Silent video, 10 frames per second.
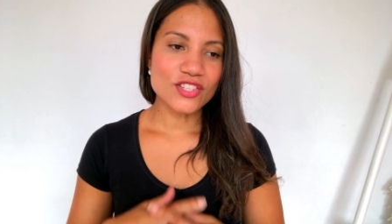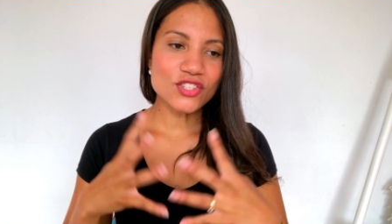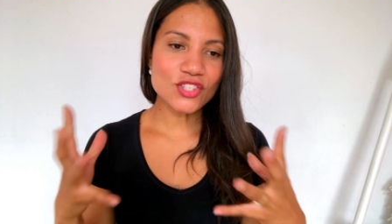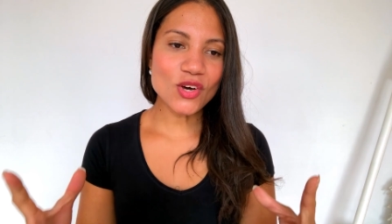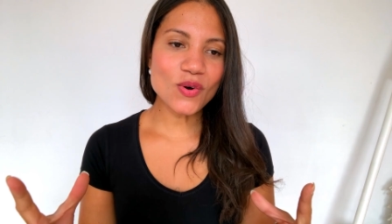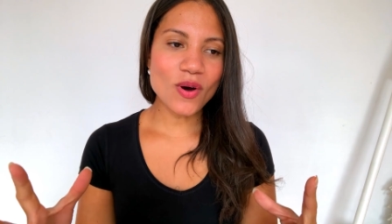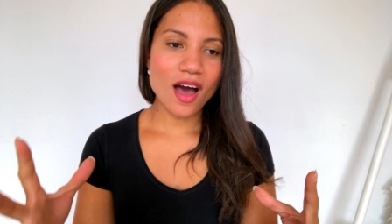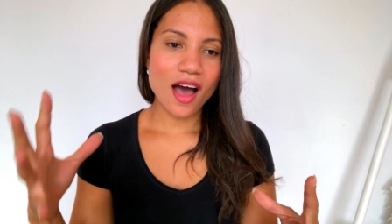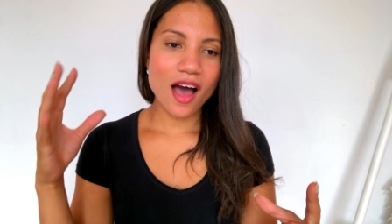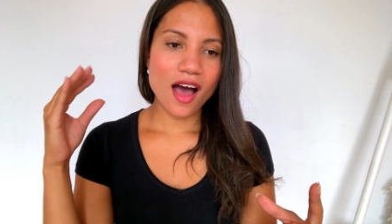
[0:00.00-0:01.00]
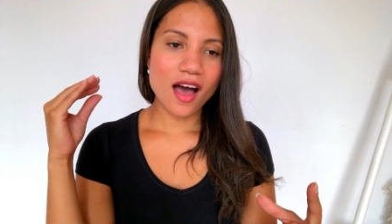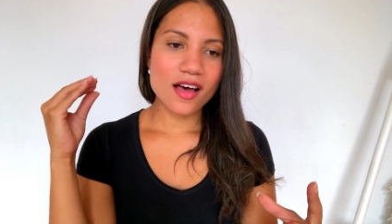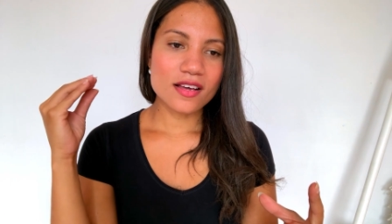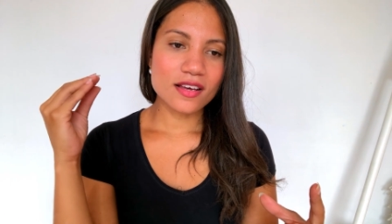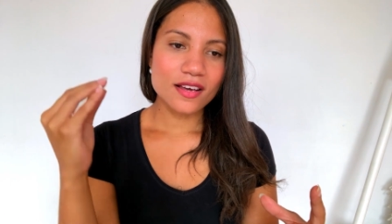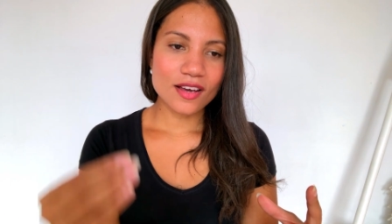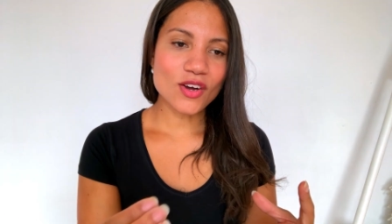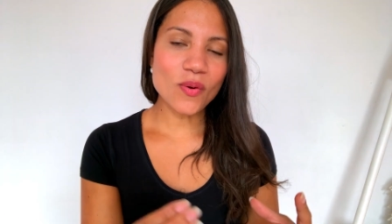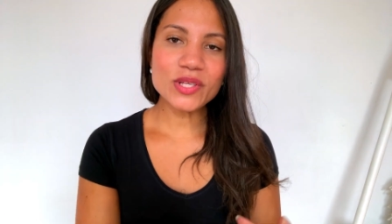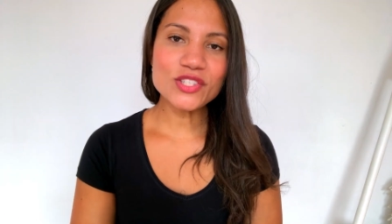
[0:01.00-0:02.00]
So
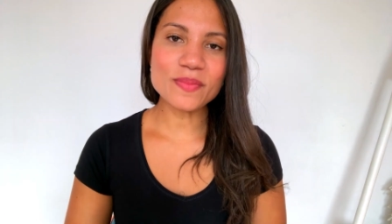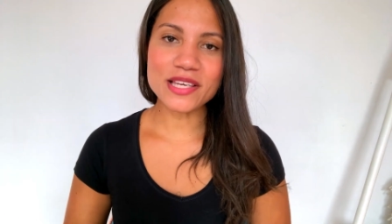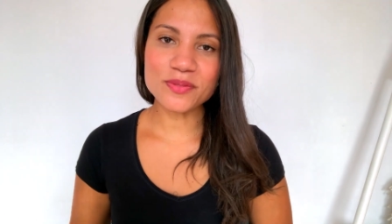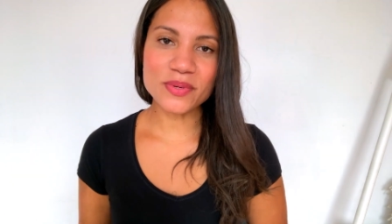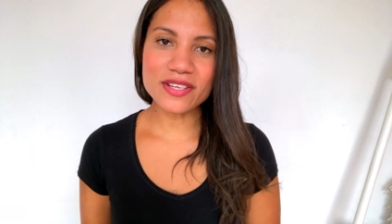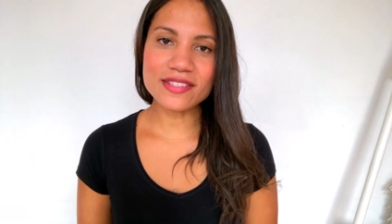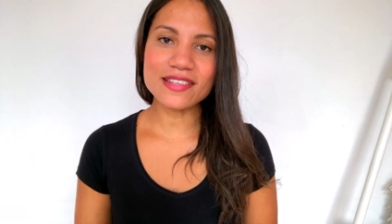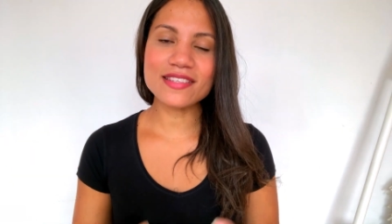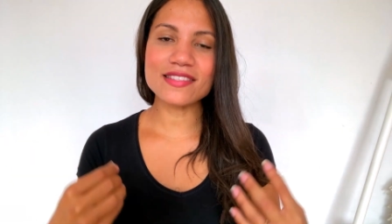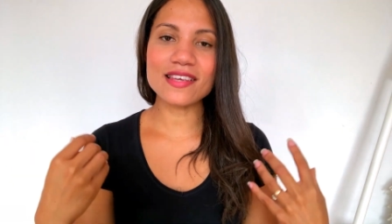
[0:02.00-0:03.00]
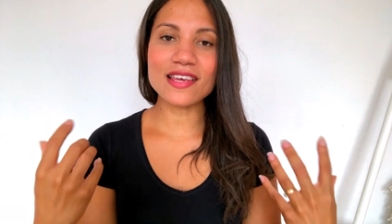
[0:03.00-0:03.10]
going to my experiences,